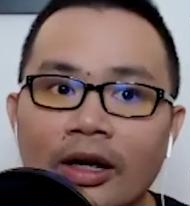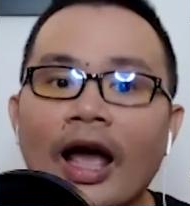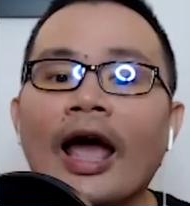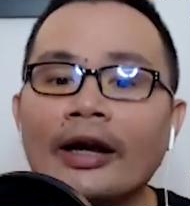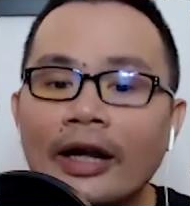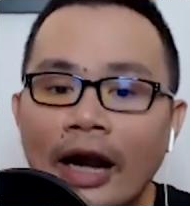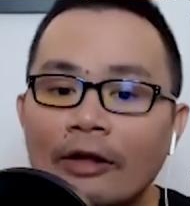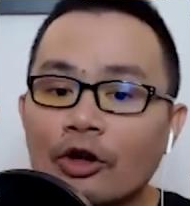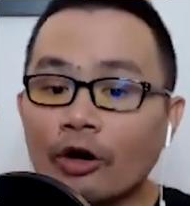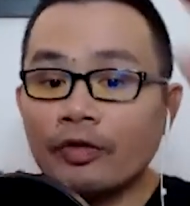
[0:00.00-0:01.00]
And then I
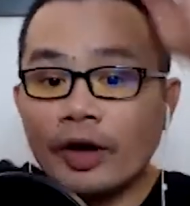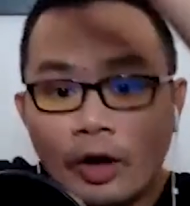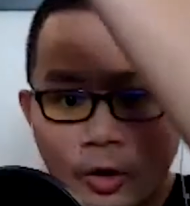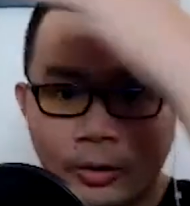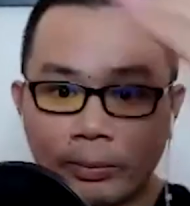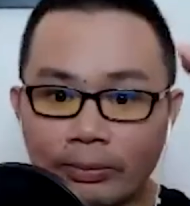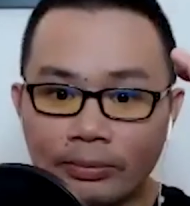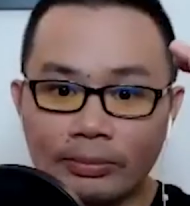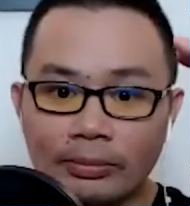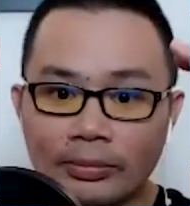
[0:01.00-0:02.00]
drove her home
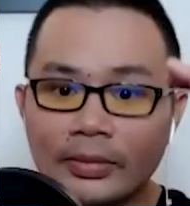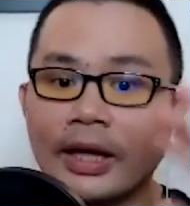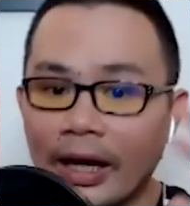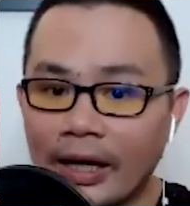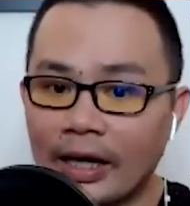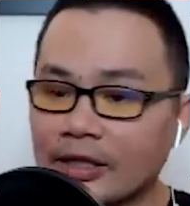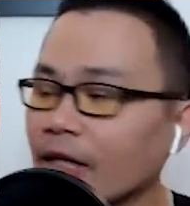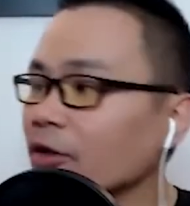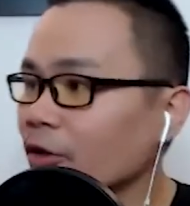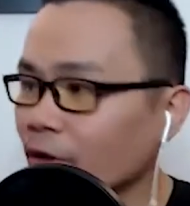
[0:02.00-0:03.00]
and I
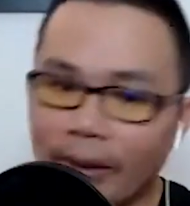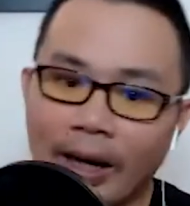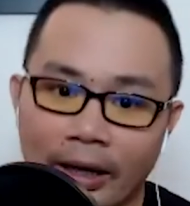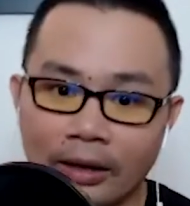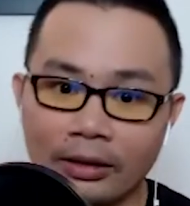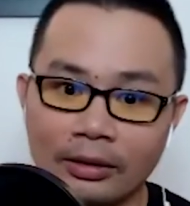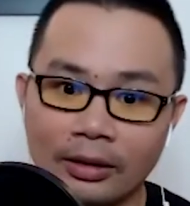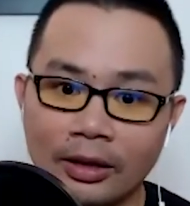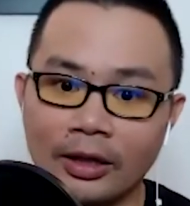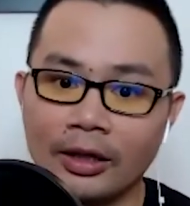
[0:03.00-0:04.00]
said goodbye.
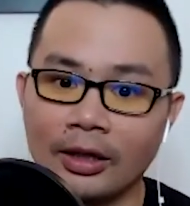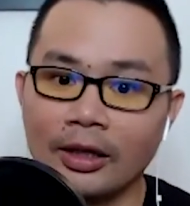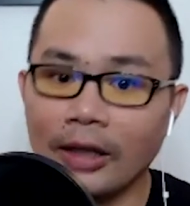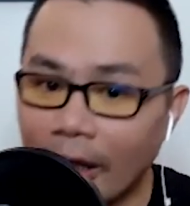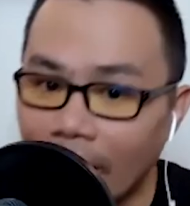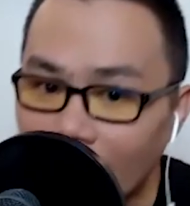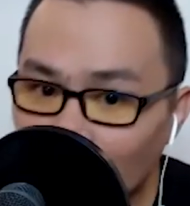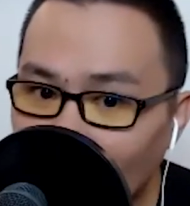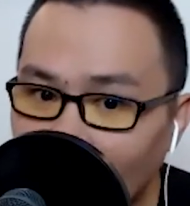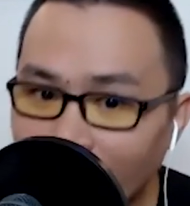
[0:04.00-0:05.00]
And that's
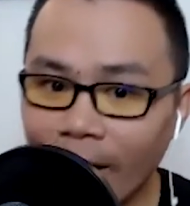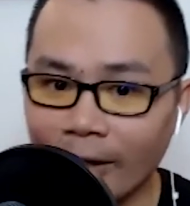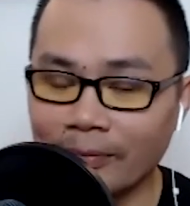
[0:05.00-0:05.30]
what I did.